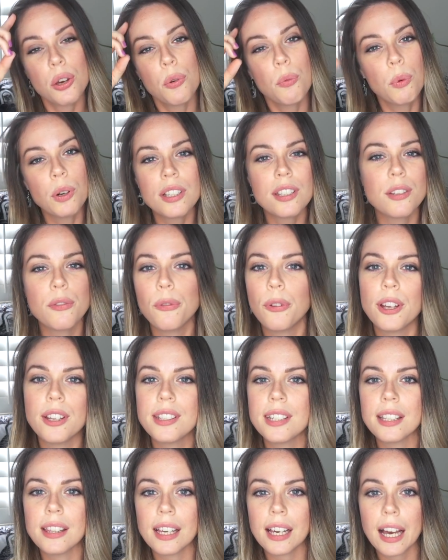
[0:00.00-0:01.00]
What's the
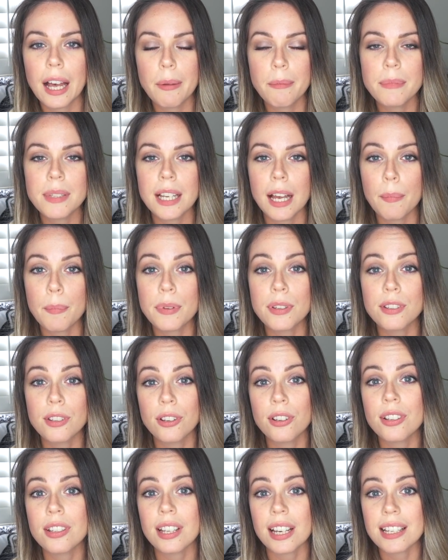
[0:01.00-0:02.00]
first thing that comes up as
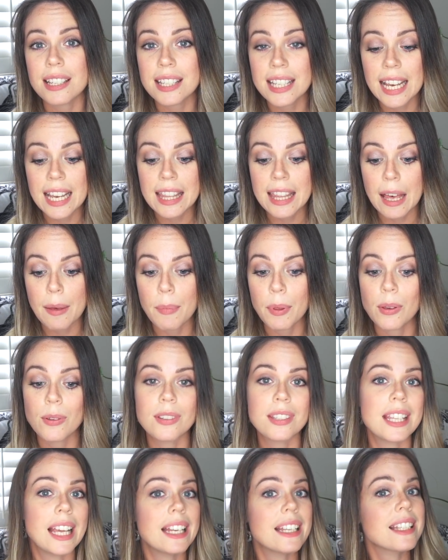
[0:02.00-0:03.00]
soon as I say that?
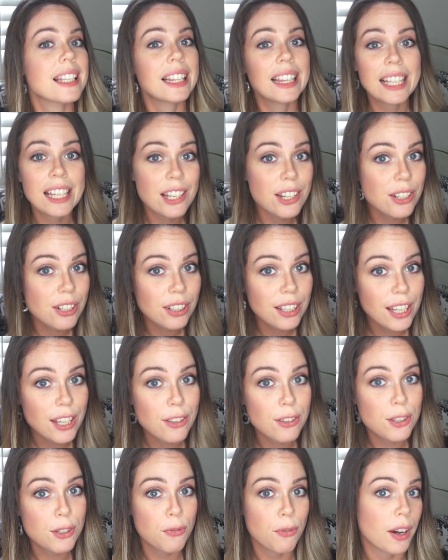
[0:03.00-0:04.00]
Because that is literally
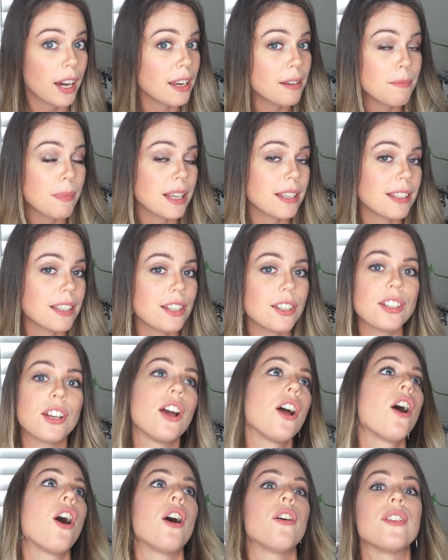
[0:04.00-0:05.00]
your divine message
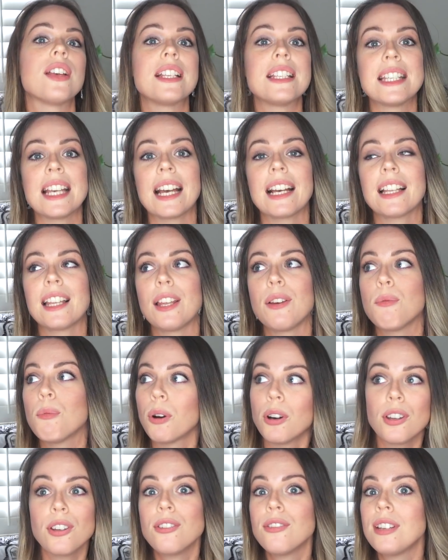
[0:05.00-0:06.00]
of exactly
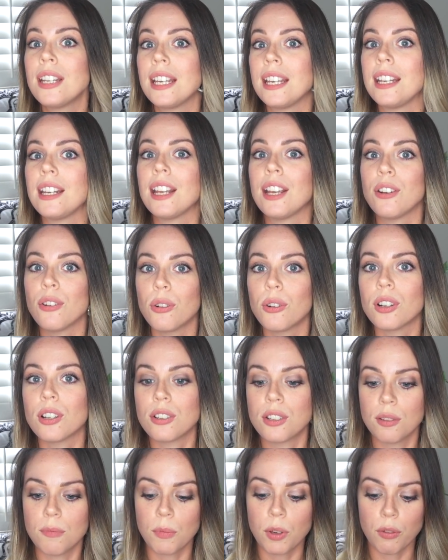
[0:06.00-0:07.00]
what you need in order
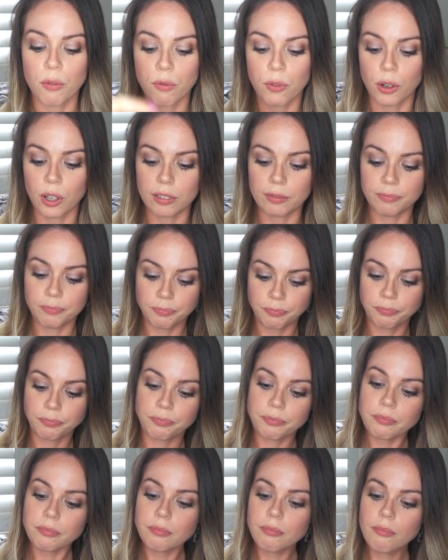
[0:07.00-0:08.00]
to move forward.
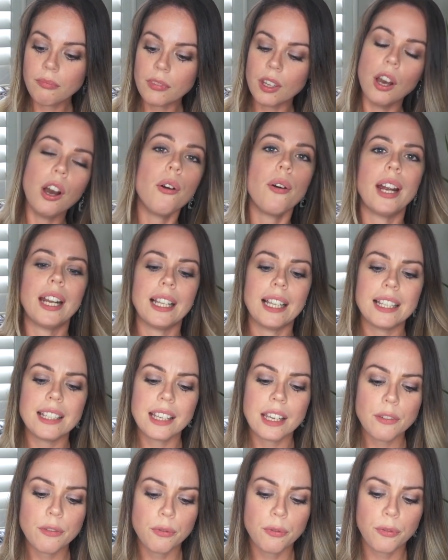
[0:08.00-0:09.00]
All right, let's
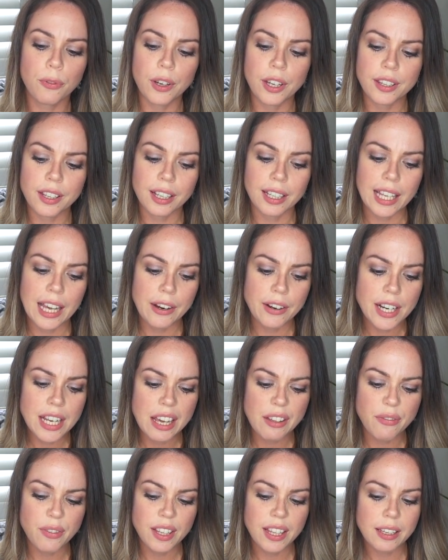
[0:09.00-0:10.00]
get further clarity.
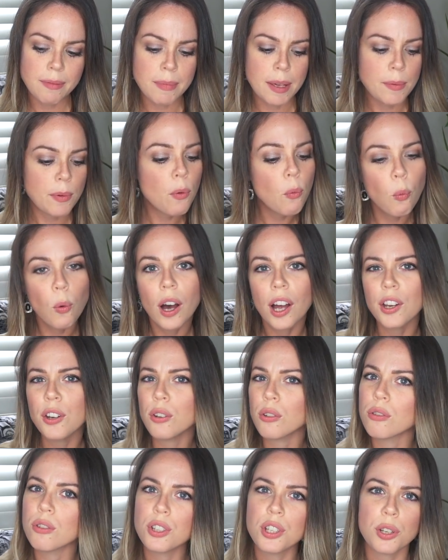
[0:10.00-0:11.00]
I feel like maybe one
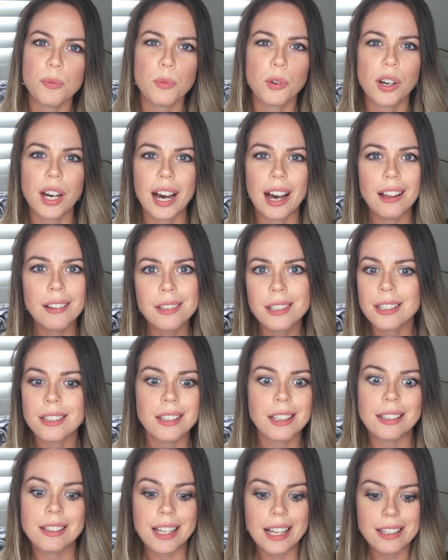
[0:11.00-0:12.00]
or two more cards
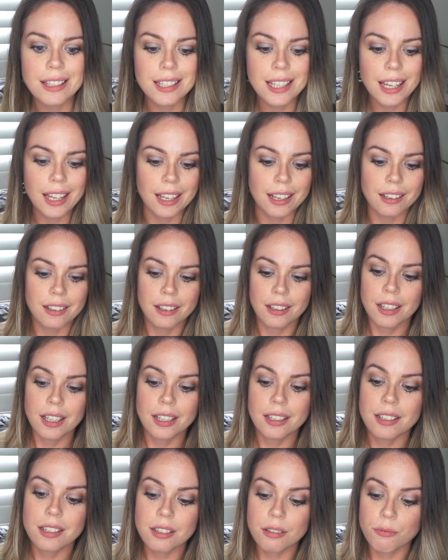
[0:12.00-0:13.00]
and then that's it.
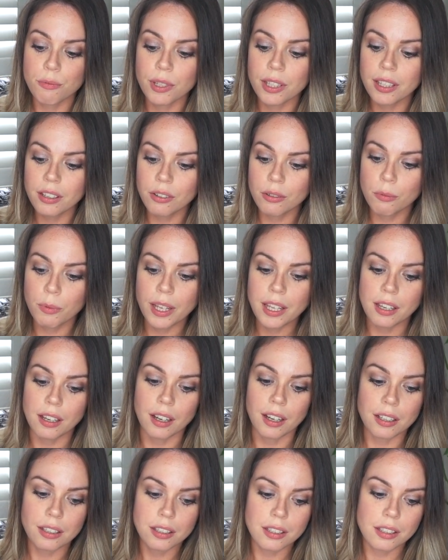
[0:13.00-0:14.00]
This is a really good week,
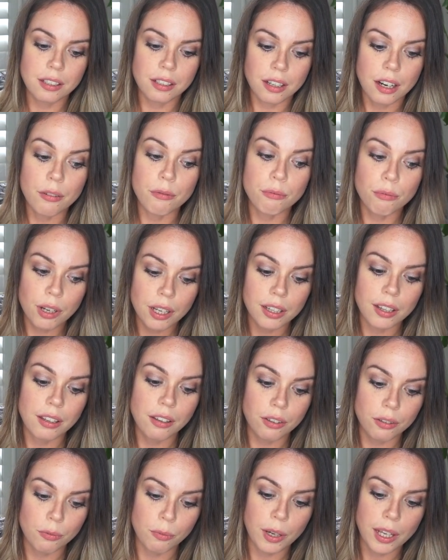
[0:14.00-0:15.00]
guys. A really
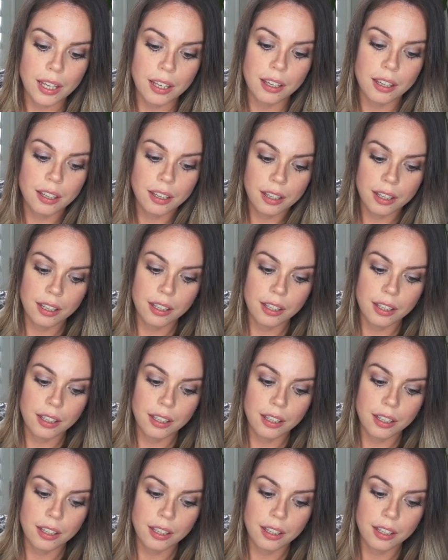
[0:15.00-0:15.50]
good week.